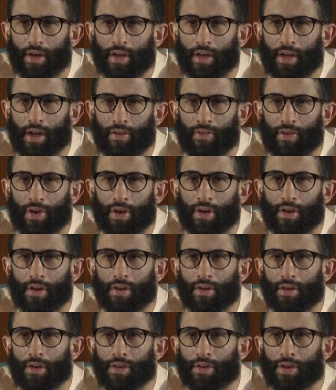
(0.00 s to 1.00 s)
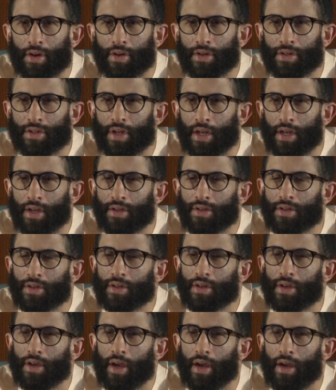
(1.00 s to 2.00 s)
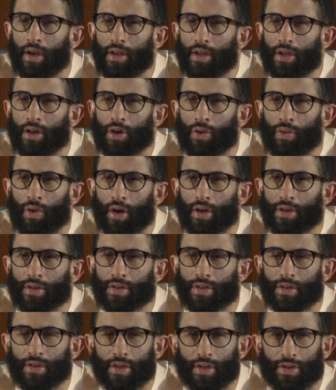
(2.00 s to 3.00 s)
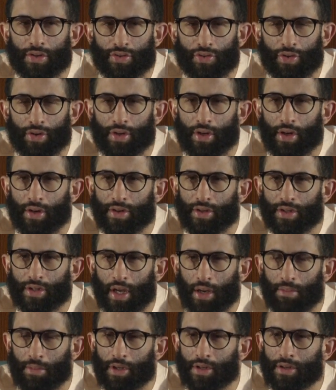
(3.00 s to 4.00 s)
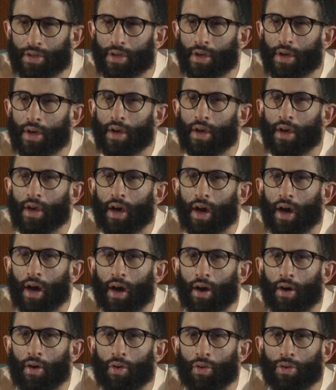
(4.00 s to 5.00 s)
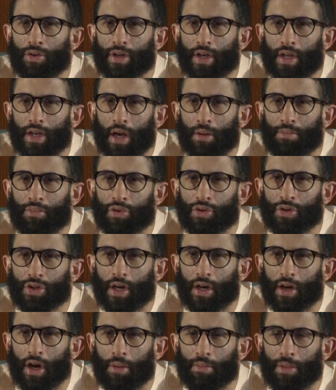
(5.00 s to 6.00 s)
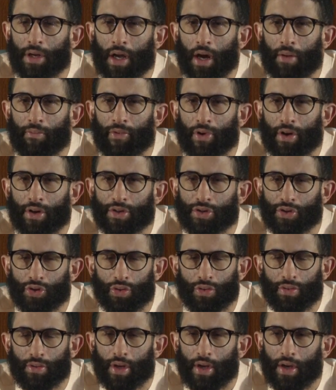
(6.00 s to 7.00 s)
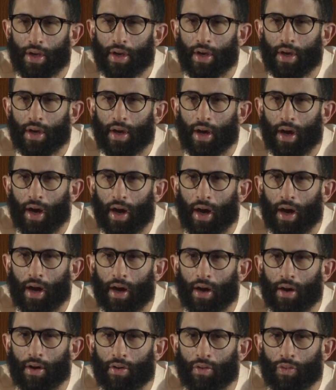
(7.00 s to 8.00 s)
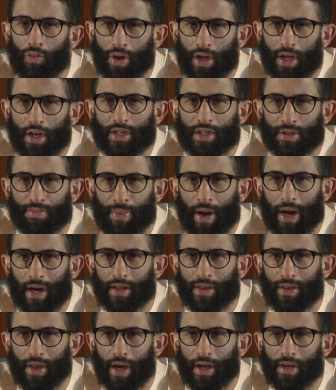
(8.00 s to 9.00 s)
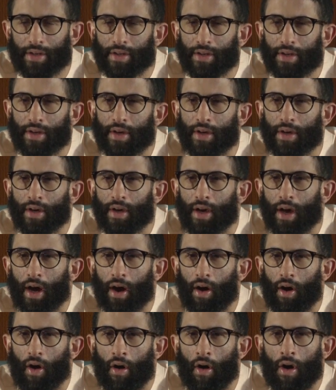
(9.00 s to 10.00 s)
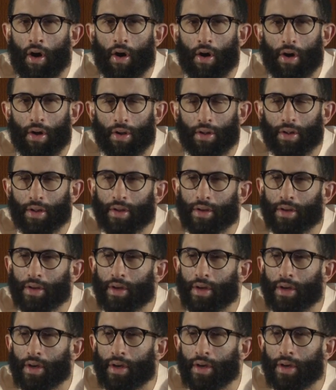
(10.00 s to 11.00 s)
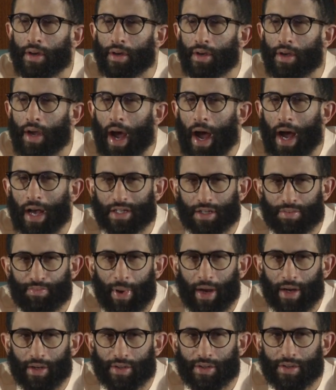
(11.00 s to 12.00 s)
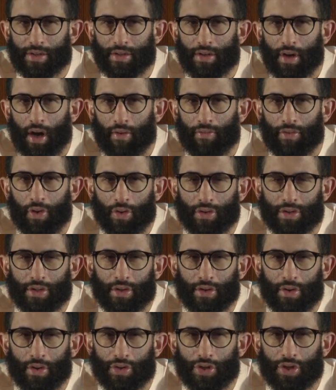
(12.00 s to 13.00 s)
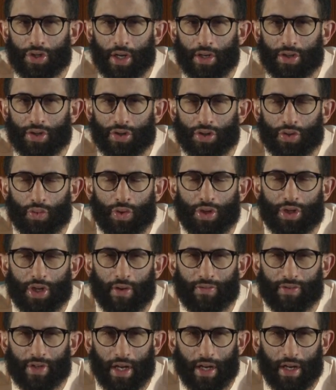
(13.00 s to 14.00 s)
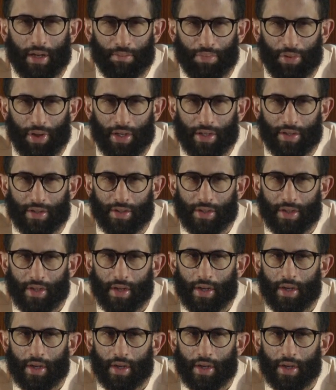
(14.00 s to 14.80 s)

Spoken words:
given Thursday's ECOWAS Extraordinary Summit holding in Abuja coming up very soon, we expect that all aspects of those negotiations which have taken place